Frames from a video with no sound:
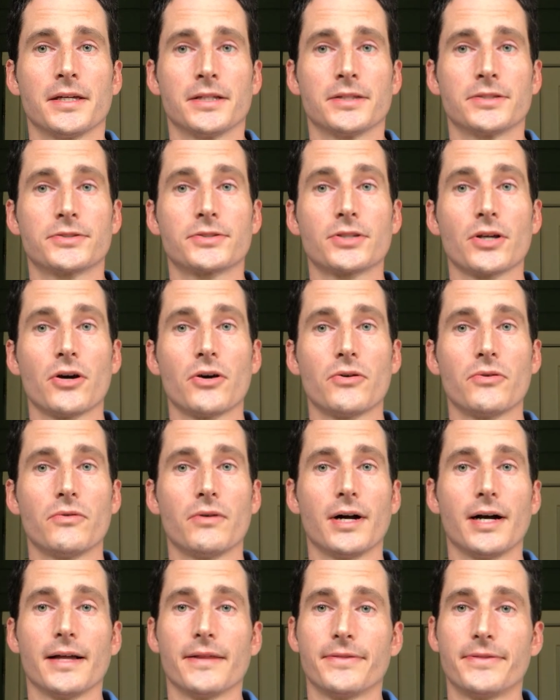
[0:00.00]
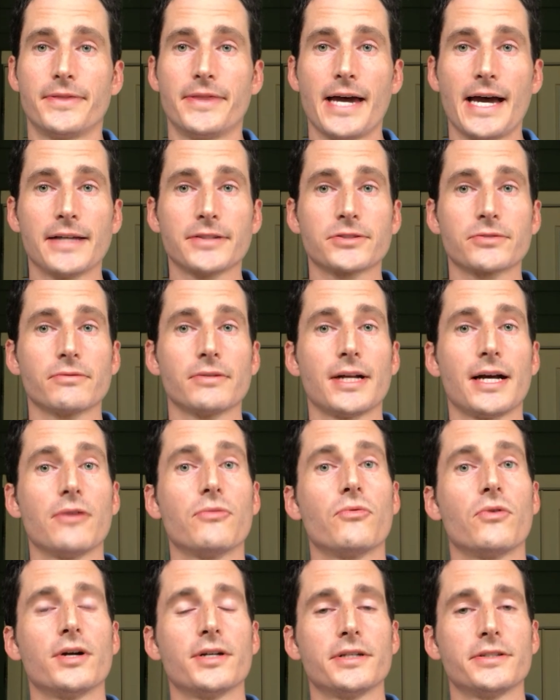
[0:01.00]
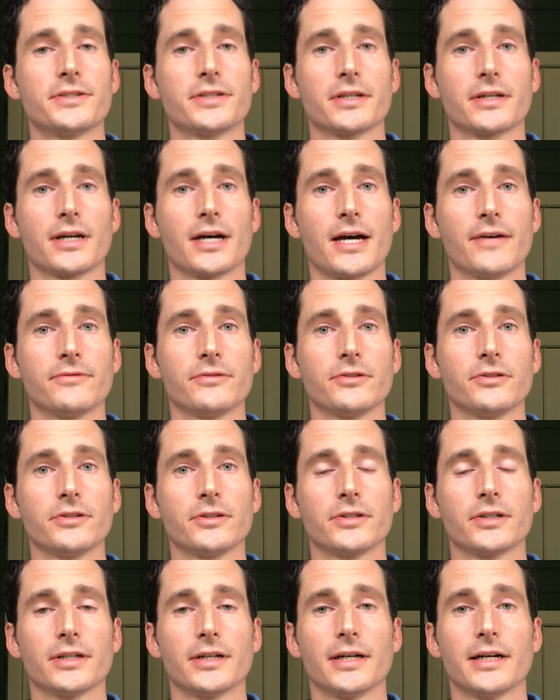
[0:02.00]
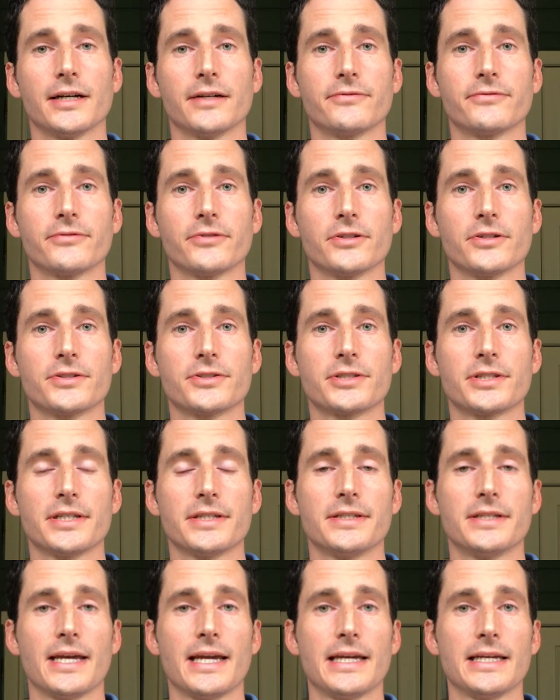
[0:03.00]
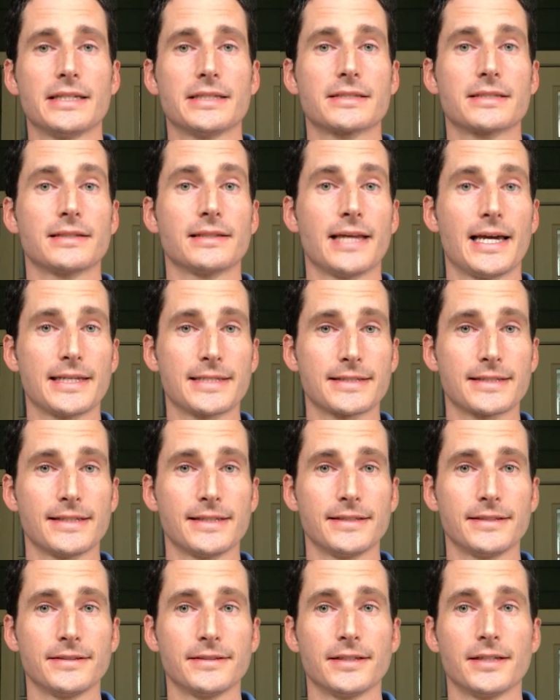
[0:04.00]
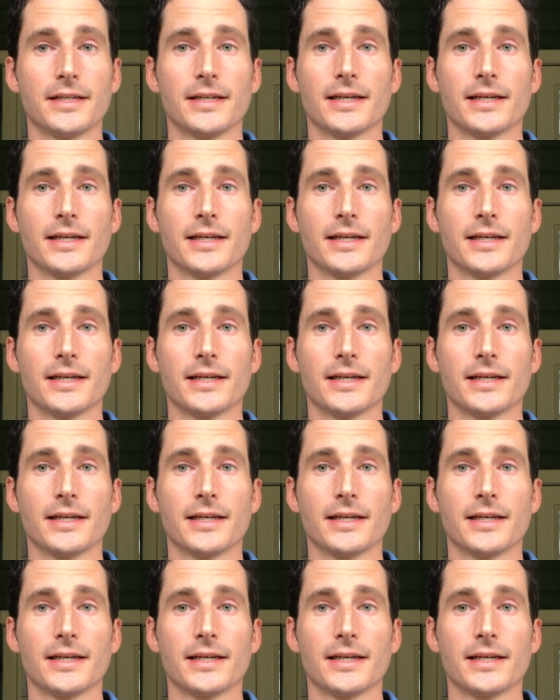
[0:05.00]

So that's what I wanted to cover for today's lesson.